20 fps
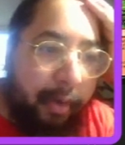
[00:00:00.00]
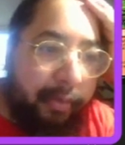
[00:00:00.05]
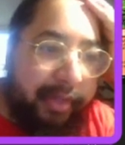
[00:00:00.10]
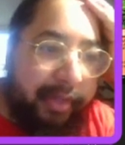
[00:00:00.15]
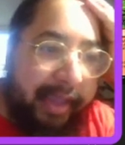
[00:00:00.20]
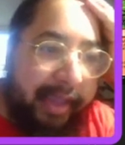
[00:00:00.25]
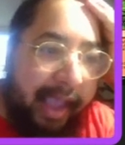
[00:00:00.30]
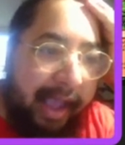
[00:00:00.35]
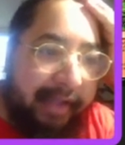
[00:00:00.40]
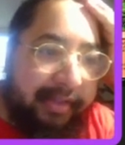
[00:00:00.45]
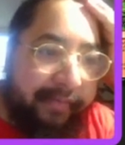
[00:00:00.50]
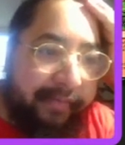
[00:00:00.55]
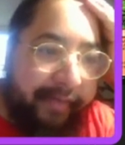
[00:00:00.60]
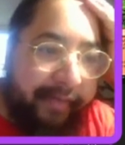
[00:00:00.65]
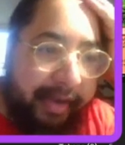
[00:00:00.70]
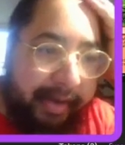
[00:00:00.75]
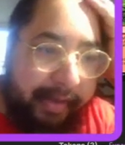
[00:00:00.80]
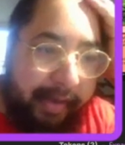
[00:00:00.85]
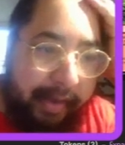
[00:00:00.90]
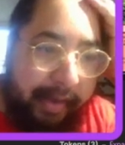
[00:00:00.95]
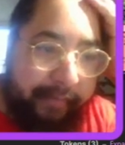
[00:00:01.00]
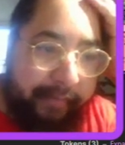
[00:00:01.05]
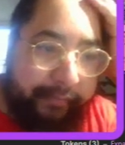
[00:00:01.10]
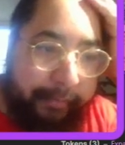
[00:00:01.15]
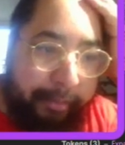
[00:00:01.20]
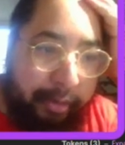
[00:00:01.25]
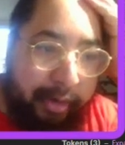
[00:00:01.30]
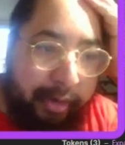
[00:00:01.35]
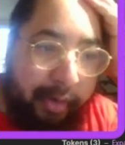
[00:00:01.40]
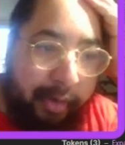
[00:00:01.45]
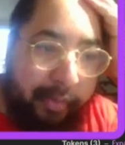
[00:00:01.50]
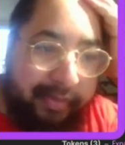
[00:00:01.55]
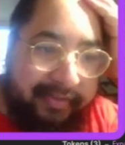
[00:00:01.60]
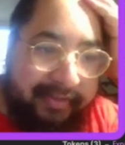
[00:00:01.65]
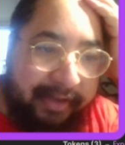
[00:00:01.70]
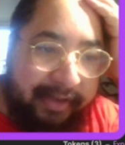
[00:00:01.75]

only activate it if opponent was